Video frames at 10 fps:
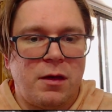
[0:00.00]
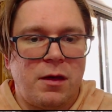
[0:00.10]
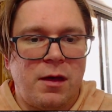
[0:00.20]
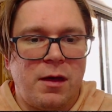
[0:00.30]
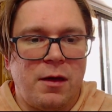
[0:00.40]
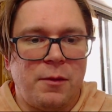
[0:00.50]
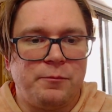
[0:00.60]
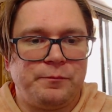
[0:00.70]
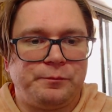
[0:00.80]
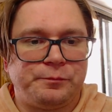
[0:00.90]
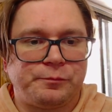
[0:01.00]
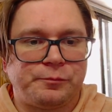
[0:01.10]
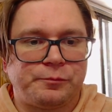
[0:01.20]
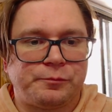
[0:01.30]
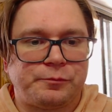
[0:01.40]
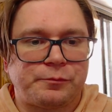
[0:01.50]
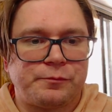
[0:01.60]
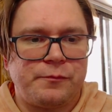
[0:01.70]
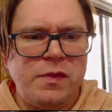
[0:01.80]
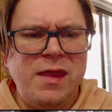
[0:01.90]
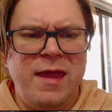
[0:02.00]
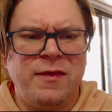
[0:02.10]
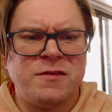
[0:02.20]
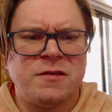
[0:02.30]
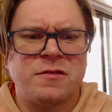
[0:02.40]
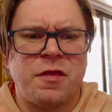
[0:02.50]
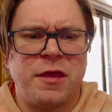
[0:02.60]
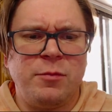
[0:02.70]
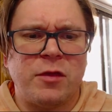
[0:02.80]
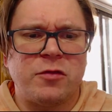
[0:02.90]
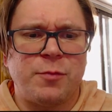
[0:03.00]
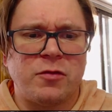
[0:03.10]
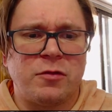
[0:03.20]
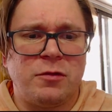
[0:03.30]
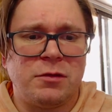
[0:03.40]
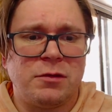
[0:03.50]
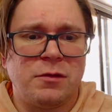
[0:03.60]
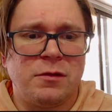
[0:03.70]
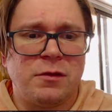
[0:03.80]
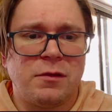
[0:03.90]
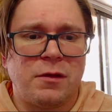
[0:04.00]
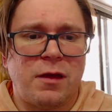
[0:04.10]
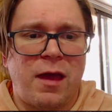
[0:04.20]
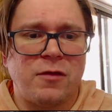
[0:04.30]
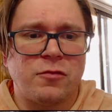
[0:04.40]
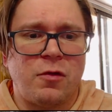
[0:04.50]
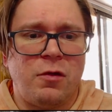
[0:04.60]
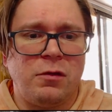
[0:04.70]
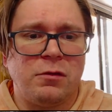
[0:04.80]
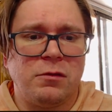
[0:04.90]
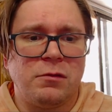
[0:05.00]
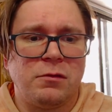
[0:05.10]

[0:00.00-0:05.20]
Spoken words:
And this is a themeless puzzle, as all